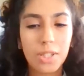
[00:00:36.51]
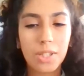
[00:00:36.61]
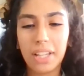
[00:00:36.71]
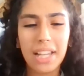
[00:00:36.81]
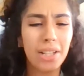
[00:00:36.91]

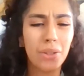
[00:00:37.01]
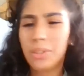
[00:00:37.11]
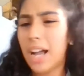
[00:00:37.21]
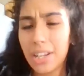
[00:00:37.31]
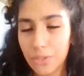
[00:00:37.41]
display,
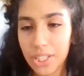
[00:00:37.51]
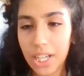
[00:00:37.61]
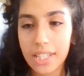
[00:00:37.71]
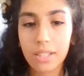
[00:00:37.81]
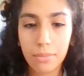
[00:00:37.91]
or
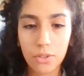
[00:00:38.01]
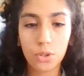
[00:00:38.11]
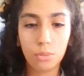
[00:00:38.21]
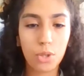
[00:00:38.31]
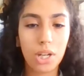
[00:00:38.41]
advertise
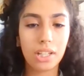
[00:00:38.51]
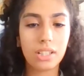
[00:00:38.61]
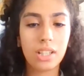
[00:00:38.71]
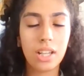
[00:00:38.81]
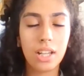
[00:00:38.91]
commercial
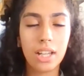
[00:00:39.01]
products.